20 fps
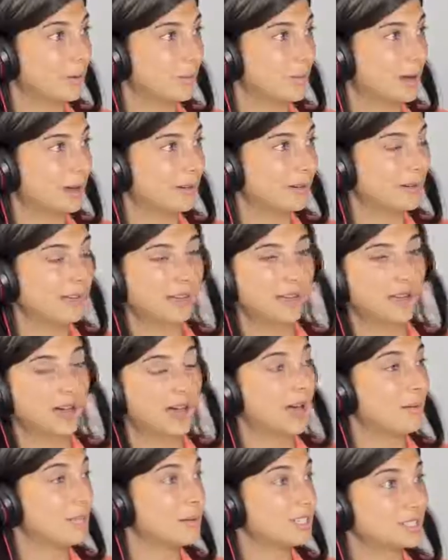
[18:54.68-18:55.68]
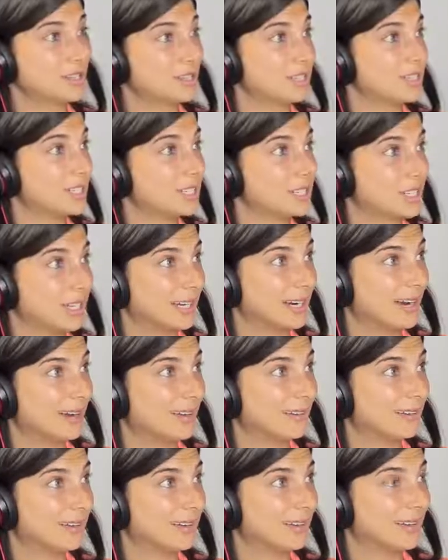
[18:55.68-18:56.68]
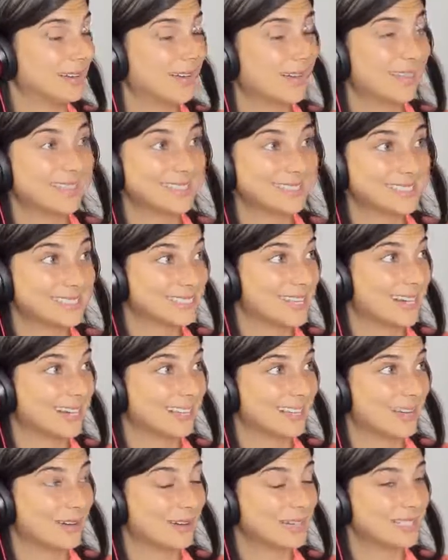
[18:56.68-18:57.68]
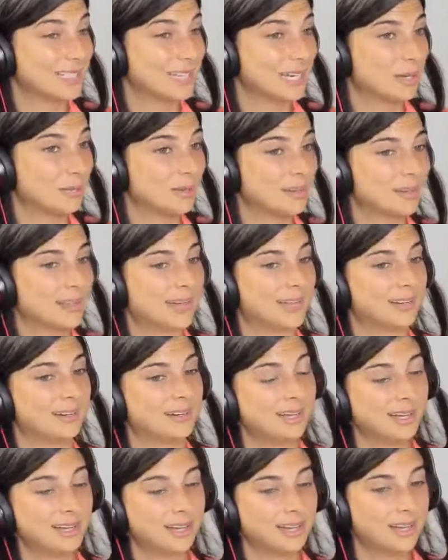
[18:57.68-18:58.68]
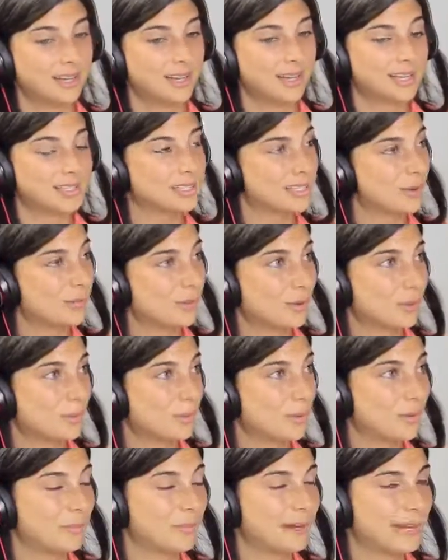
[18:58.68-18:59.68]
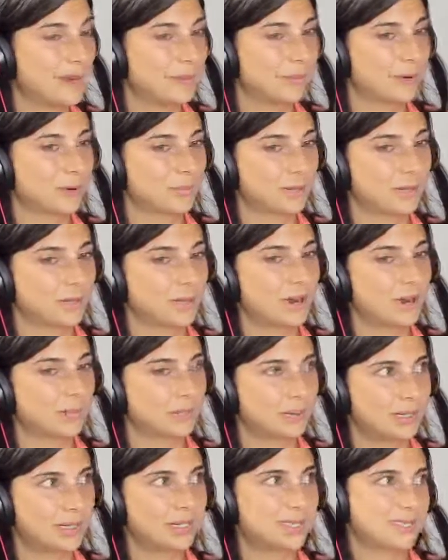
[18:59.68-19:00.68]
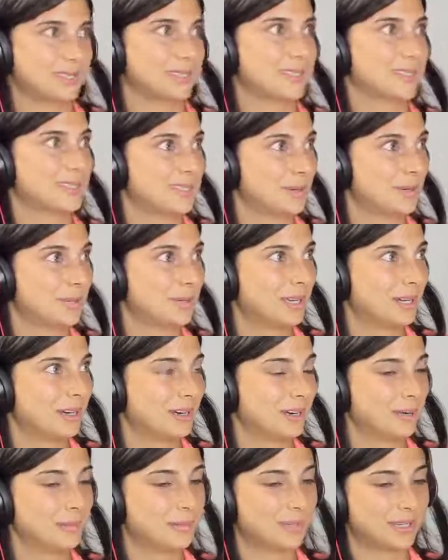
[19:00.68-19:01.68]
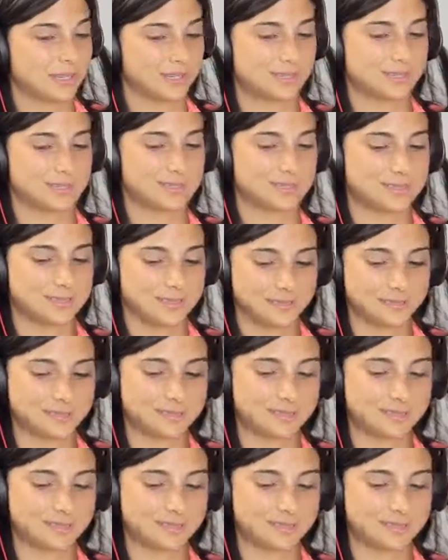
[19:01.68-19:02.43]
amount. I'm going to start dishing it out." And that's exactly how I did it. But then some of the women in my neighborhood were like, "All right, we need a system here," because,